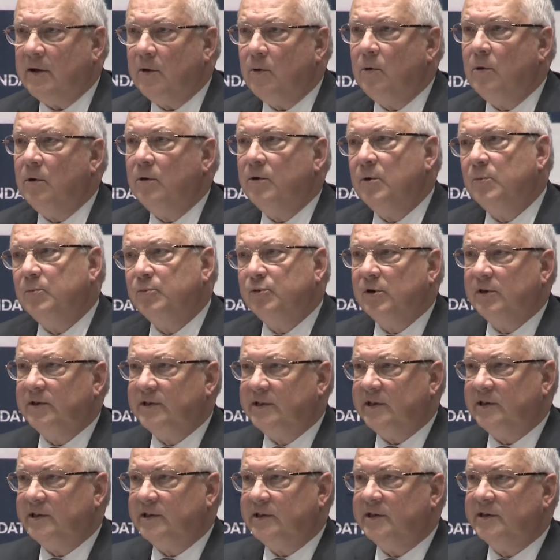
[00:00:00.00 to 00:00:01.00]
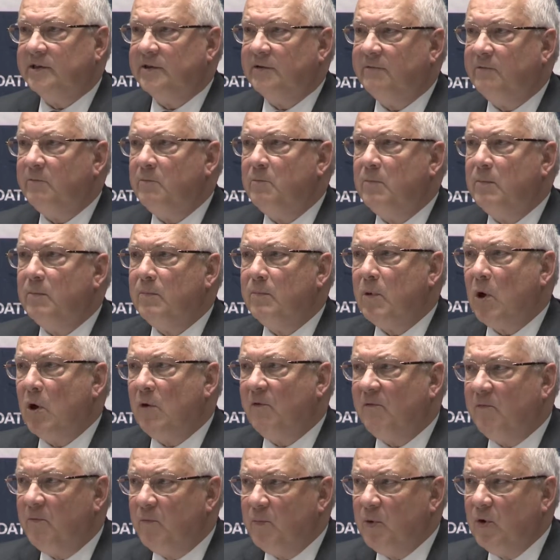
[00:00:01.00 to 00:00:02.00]
All the processes
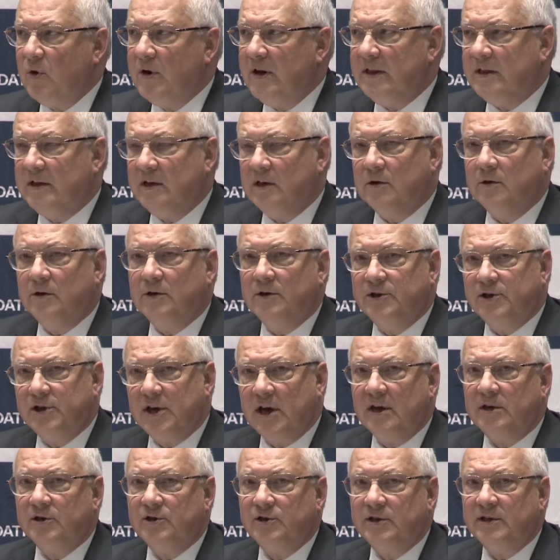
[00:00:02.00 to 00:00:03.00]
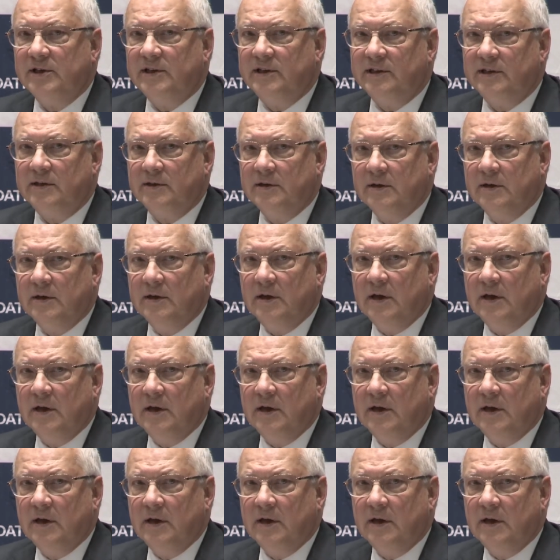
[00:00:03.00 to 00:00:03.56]
of political changes